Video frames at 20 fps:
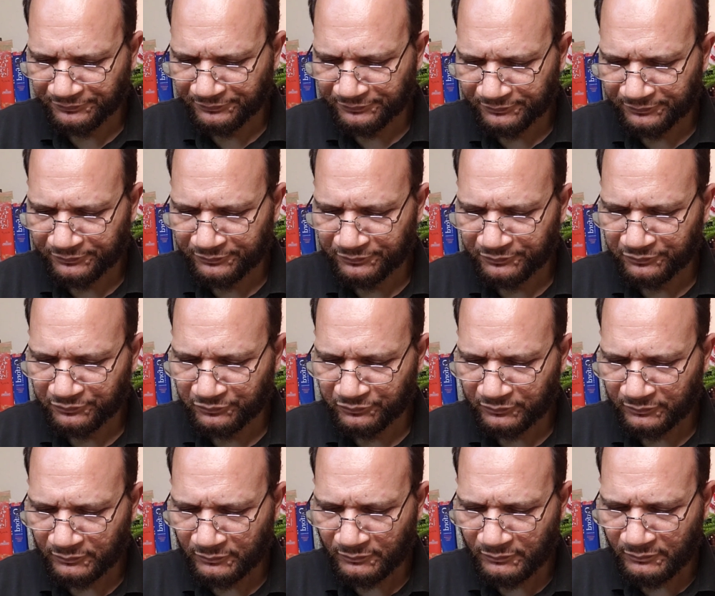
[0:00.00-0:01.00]

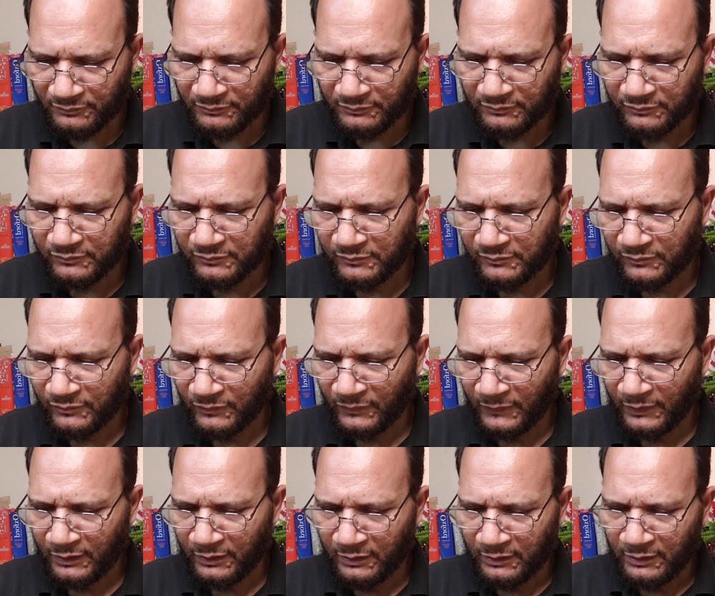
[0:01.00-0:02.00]

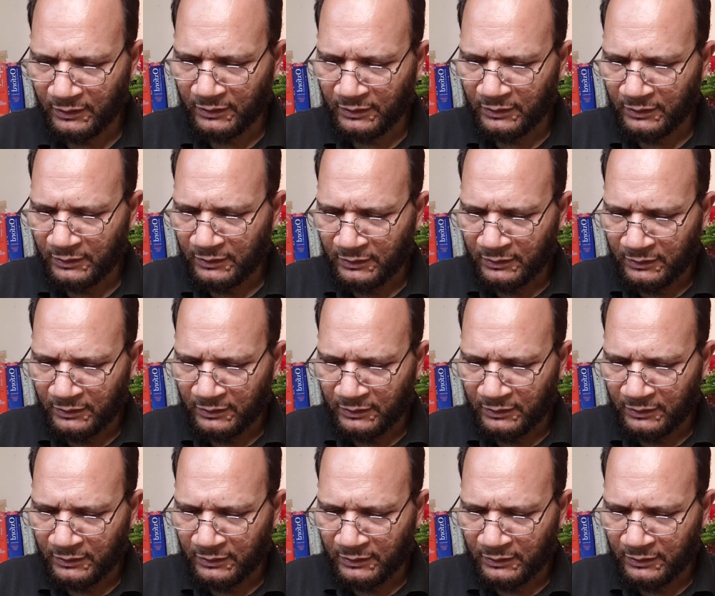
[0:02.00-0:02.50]
Nothing is said.